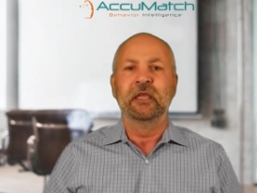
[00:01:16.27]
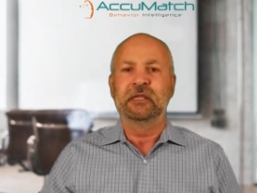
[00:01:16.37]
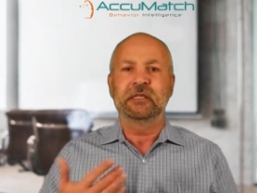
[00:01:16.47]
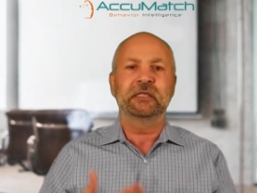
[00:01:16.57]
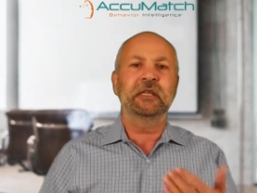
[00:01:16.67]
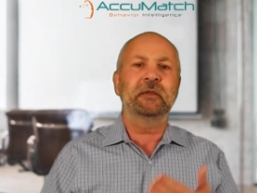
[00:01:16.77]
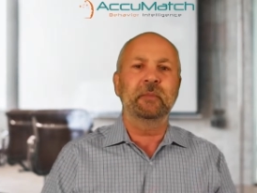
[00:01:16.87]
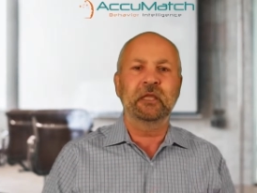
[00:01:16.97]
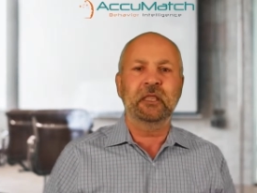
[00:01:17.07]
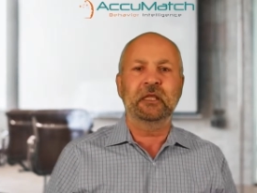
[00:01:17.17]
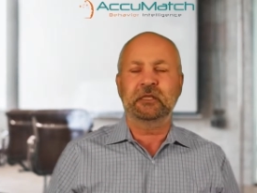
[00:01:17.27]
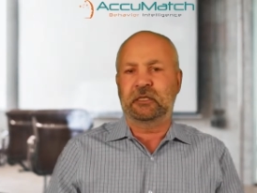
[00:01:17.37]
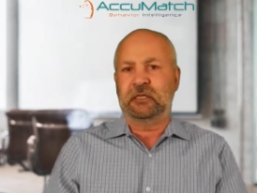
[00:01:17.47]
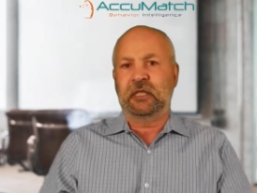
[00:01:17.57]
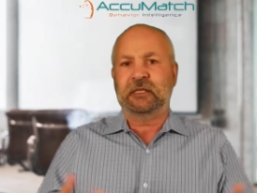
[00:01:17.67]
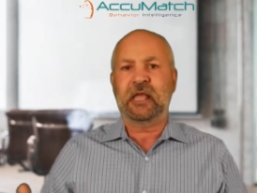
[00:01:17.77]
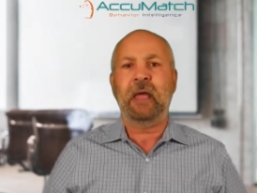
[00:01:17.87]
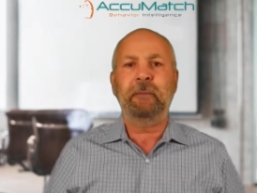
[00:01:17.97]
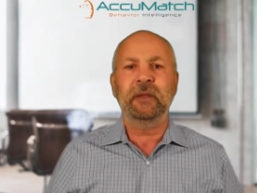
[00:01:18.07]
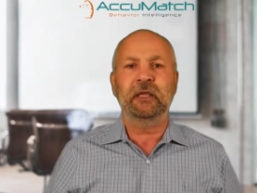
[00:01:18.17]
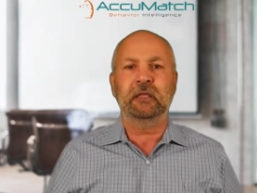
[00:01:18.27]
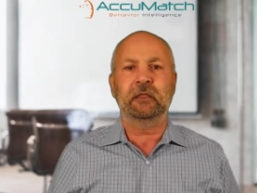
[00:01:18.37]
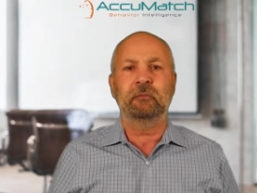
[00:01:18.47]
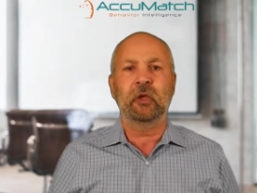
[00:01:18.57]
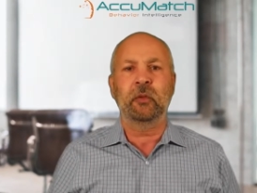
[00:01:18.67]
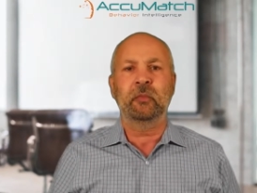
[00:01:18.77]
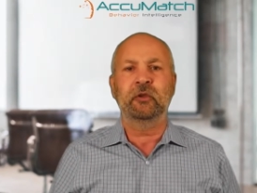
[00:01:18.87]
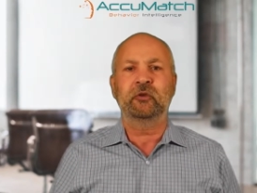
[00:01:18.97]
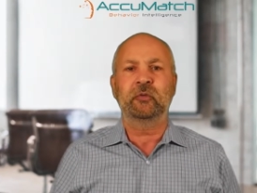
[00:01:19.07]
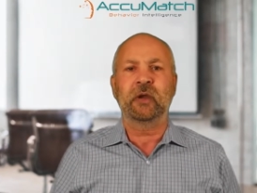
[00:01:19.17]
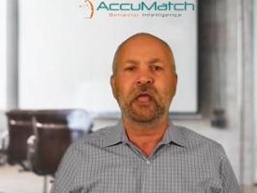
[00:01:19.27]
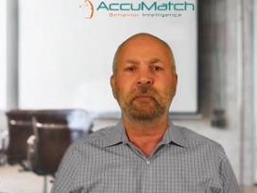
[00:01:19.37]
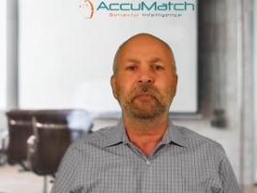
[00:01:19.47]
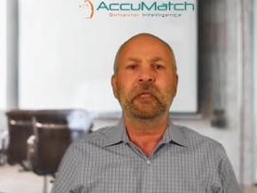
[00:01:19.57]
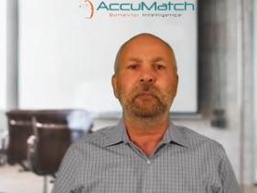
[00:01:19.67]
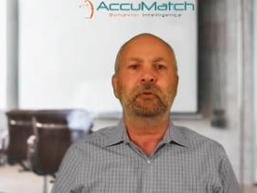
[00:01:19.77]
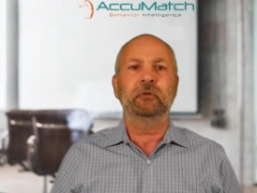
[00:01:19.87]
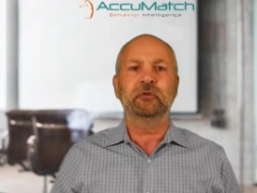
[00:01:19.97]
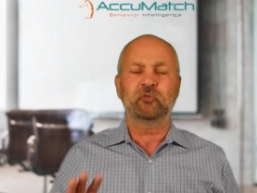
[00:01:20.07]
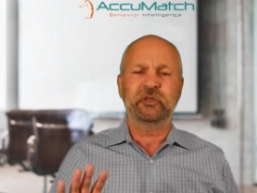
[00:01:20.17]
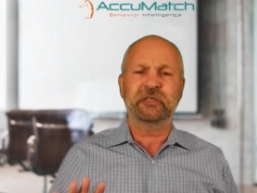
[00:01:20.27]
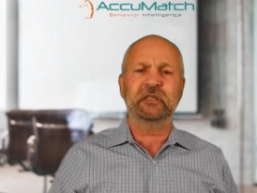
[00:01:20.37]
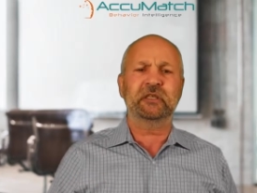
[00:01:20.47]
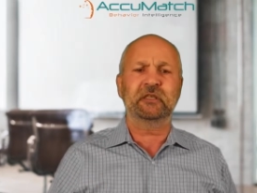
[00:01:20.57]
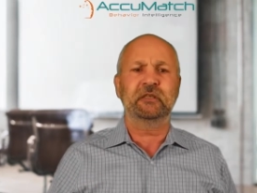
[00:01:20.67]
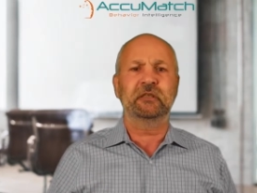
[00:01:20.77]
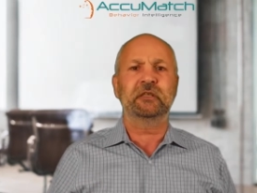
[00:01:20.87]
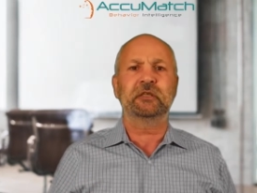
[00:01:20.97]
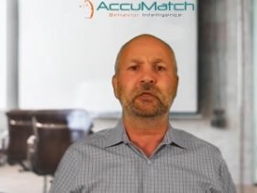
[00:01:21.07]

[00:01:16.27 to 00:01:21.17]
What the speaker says: stigma that's happening at the moment around people's resistance